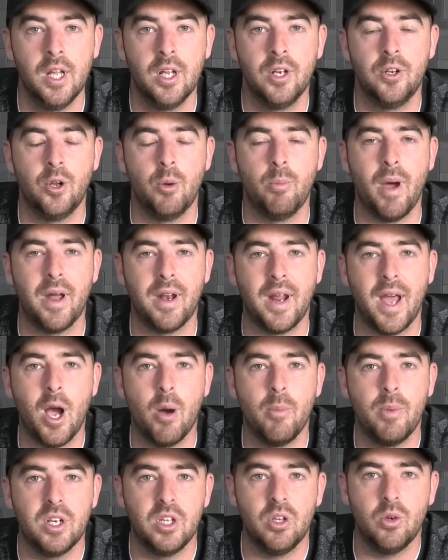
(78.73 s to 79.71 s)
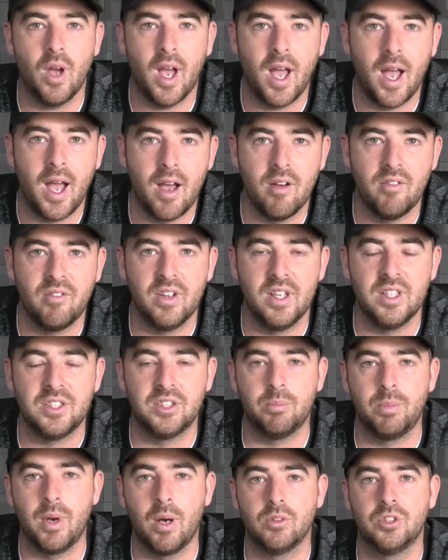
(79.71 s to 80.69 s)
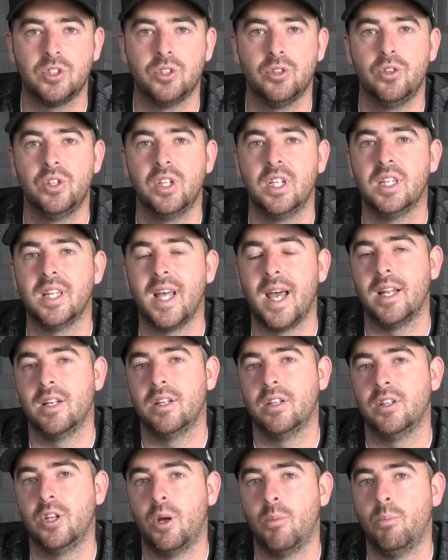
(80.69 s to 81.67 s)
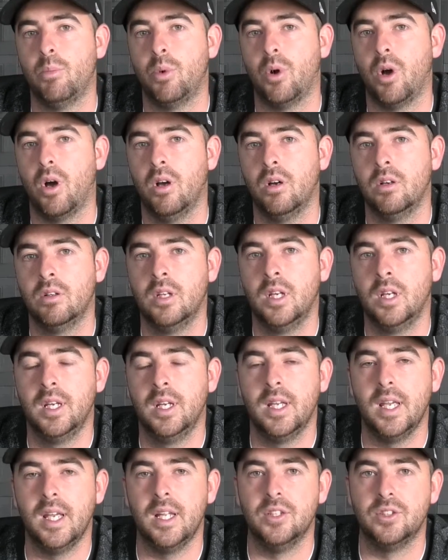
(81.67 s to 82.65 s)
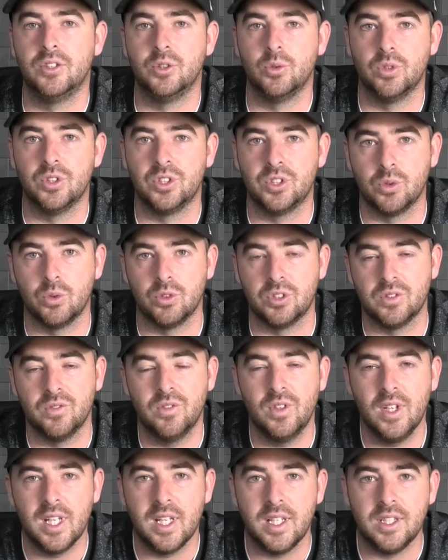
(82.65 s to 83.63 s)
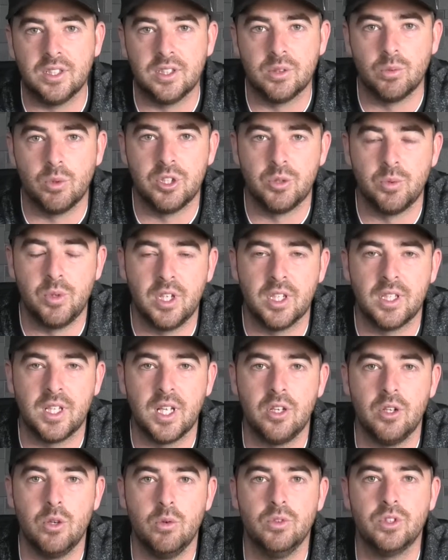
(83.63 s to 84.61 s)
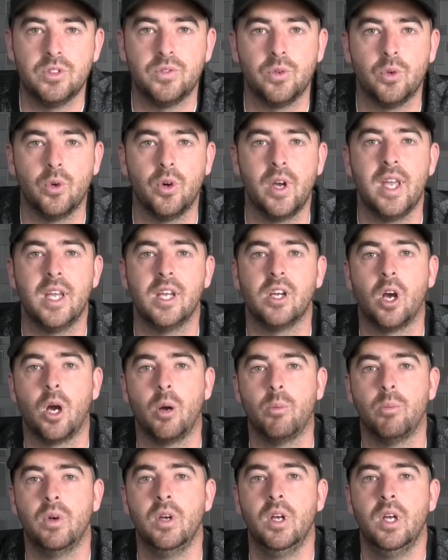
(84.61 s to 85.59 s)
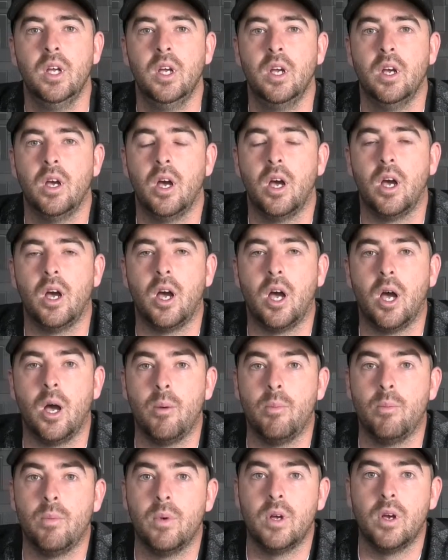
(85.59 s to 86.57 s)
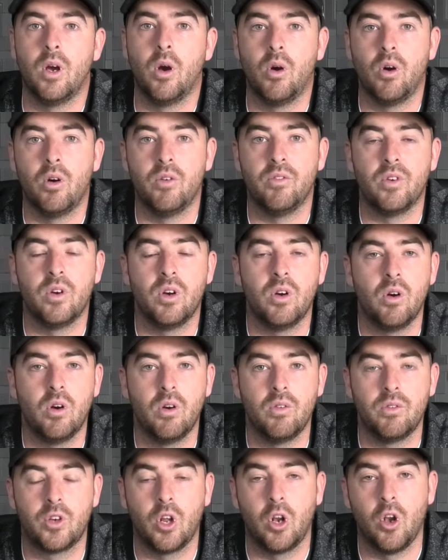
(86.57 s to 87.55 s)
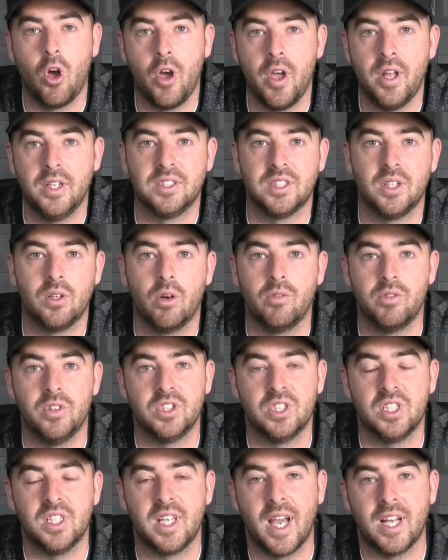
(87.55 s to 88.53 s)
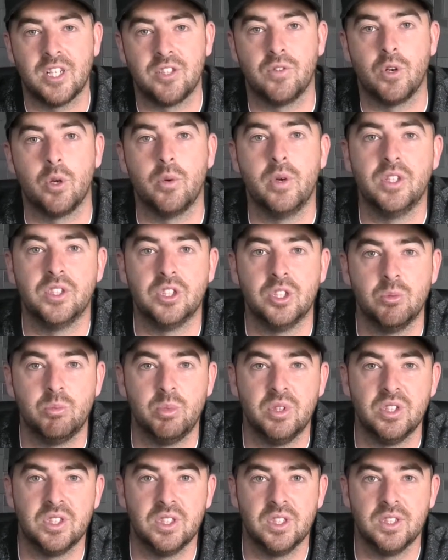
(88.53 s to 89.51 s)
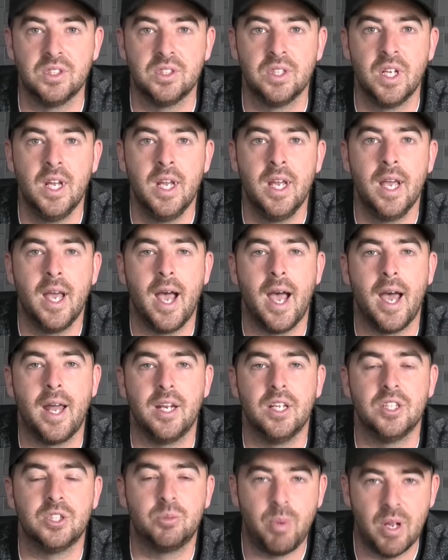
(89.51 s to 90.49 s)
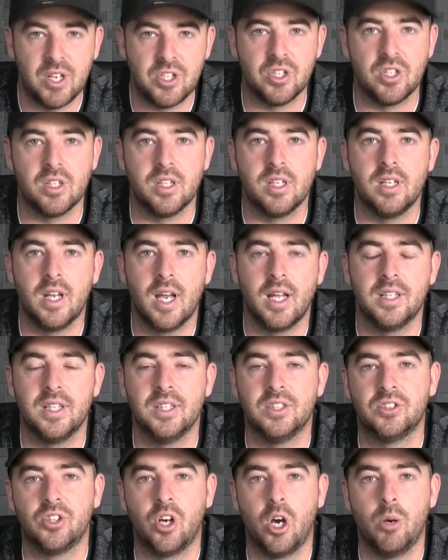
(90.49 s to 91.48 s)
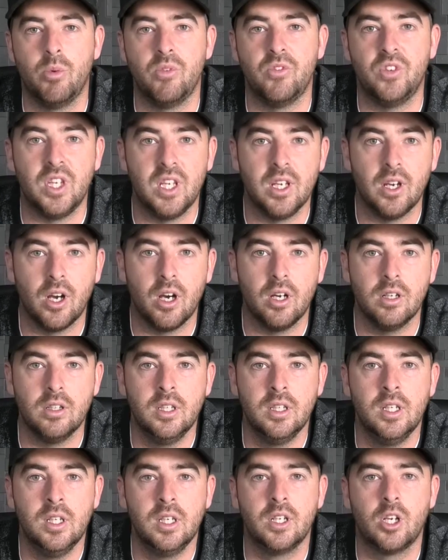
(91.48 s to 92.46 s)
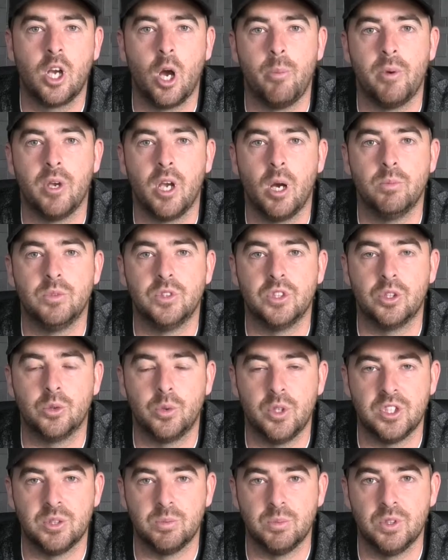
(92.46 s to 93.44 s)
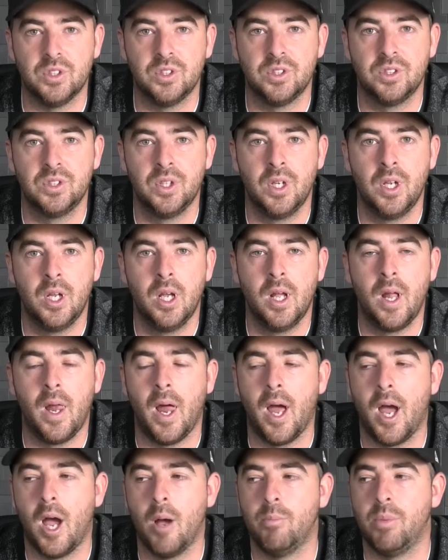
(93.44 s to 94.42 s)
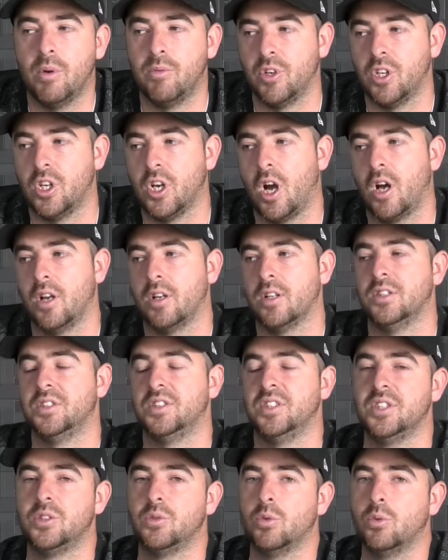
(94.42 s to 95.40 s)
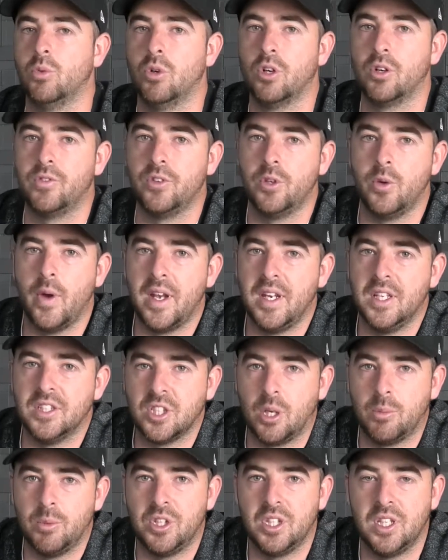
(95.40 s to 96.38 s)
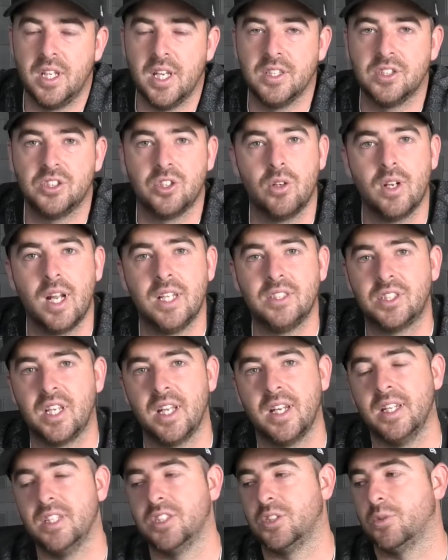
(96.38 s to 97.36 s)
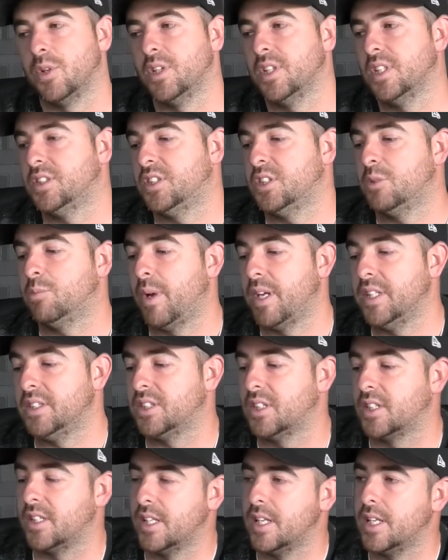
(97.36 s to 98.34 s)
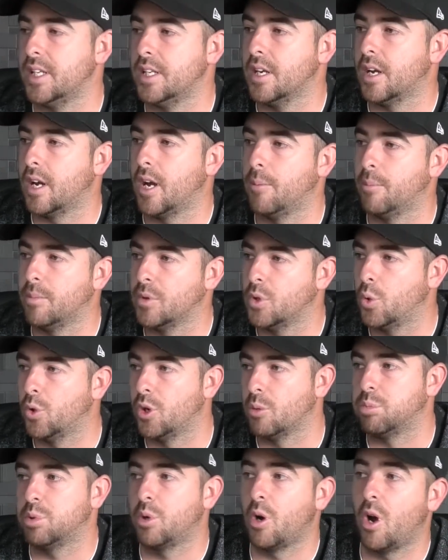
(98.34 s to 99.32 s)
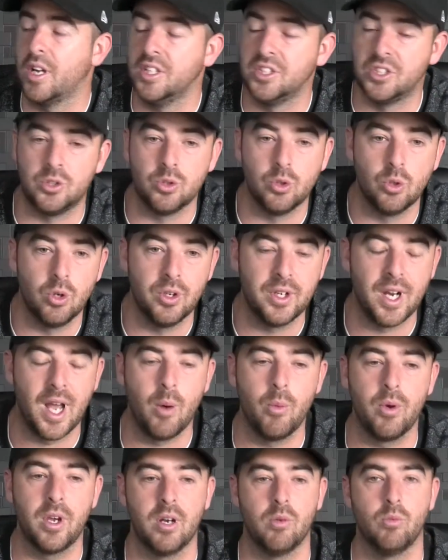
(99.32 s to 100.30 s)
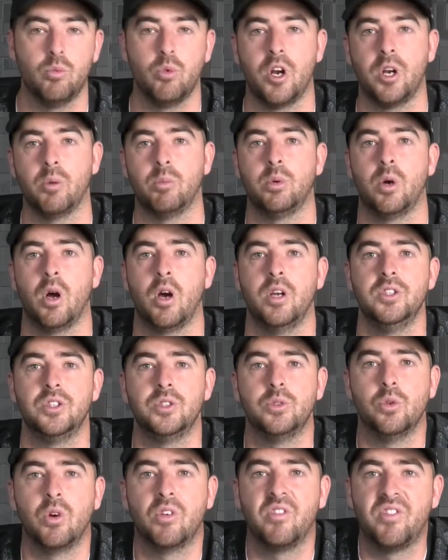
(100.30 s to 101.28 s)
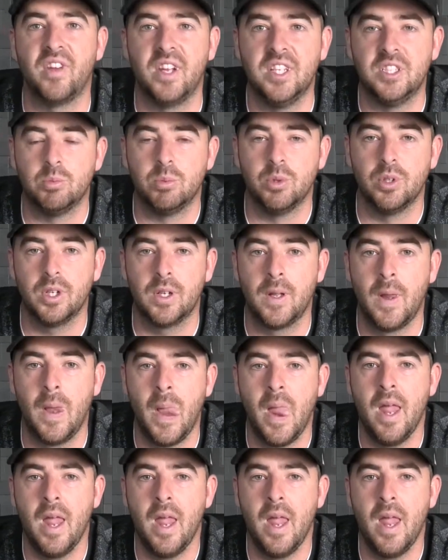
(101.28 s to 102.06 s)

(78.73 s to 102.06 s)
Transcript: No matter how many you have, it's about turning that number into a source of leads, which we can then use for income um, of, of clients and obviously cash flow into the business, and especially at this time of year coming up to Christmas. Uh, but regardless, this will work for you any time of the year. So let's get into it. This is basically um, called a prize draw and how we're going to run a prize draw on Facebook.